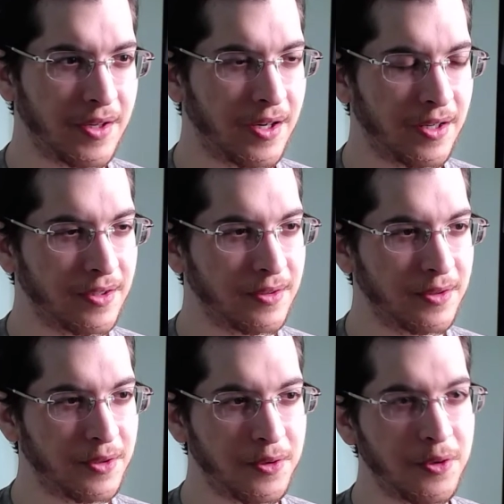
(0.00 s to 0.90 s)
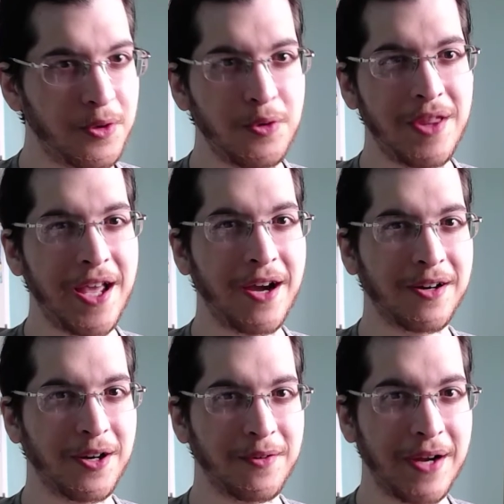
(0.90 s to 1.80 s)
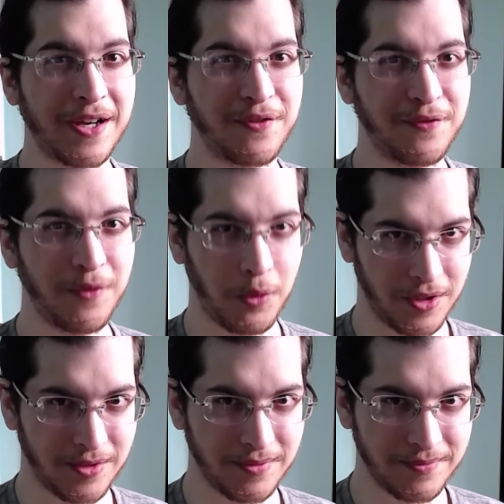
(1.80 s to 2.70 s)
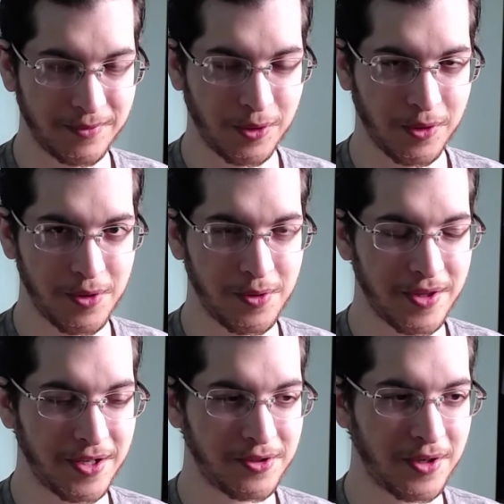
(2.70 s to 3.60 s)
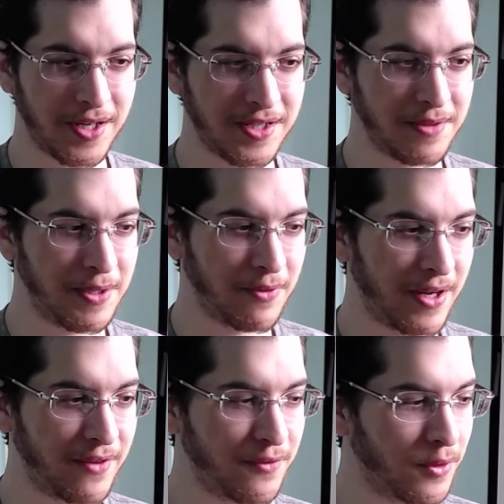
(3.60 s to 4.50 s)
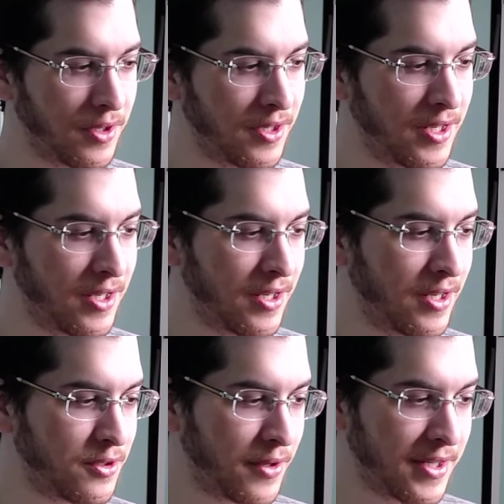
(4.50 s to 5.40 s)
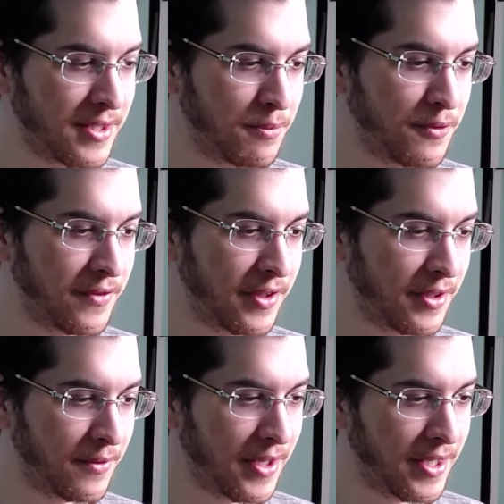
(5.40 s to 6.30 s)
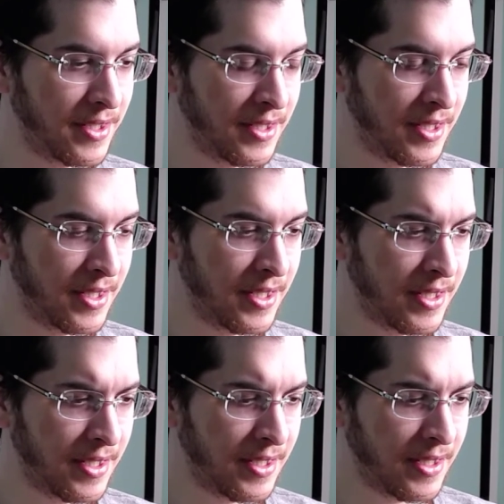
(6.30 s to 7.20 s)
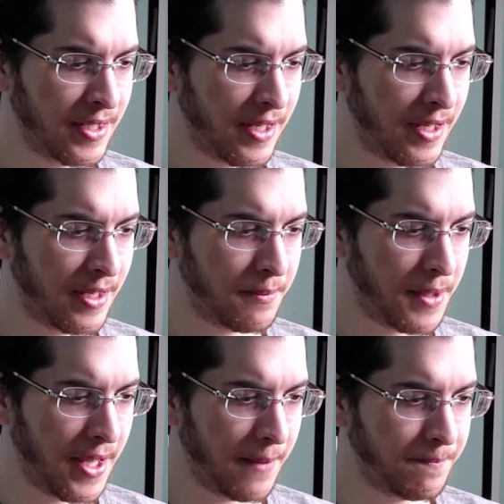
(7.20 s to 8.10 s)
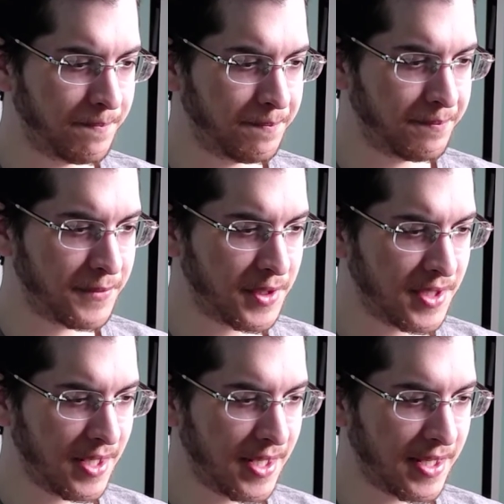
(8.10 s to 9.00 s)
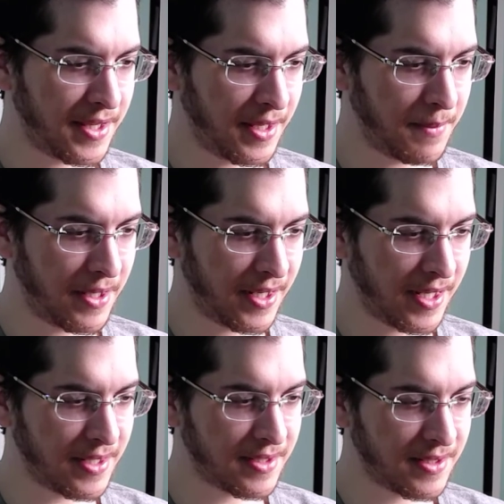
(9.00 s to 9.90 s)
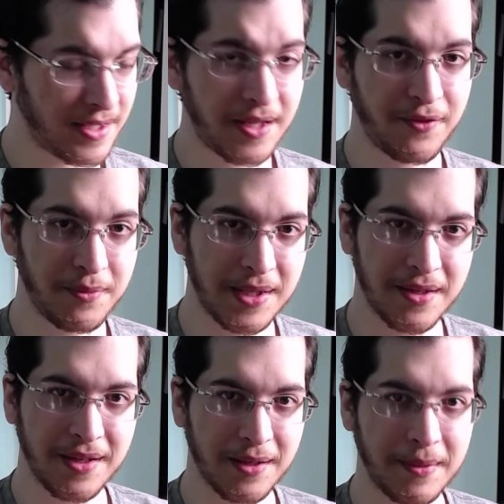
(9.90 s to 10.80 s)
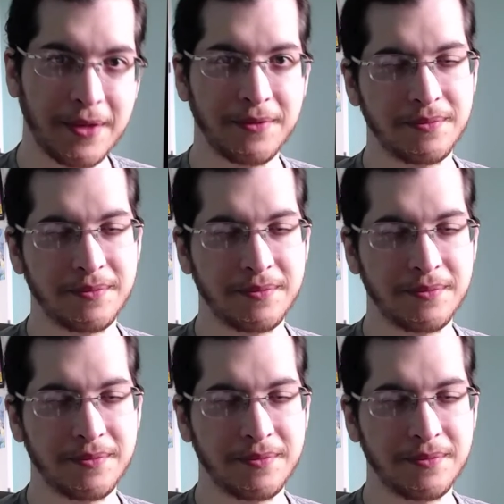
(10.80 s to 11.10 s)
are who they are correct for, or who they're trying to be right for, trying to prove that they're right. But yeah, this is something to think about, I guess. Something for me to think about.